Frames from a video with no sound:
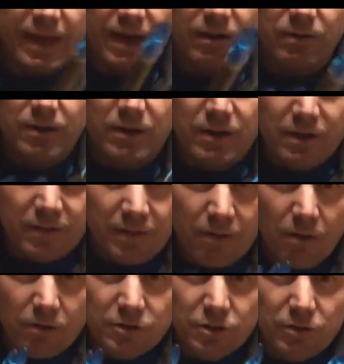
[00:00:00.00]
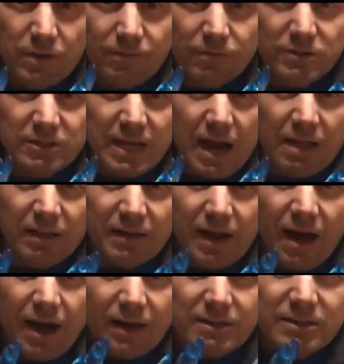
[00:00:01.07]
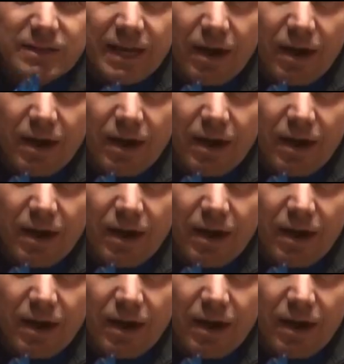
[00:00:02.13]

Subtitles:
Now, there are two different style of nocks.